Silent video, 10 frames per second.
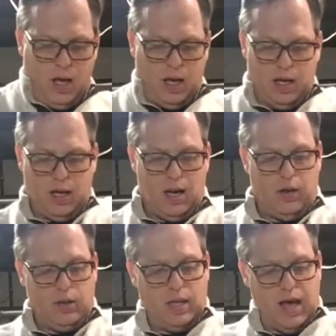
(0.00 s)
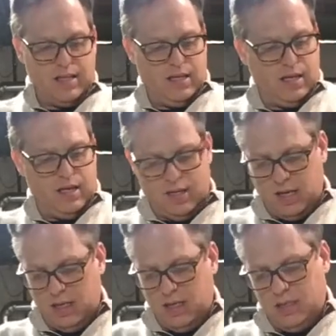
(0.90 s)
And now the last cut that
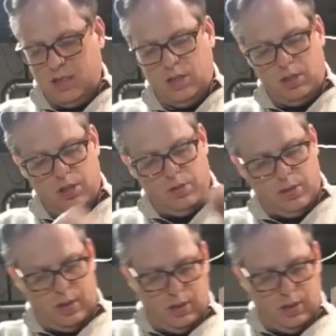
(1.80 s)
I need to do.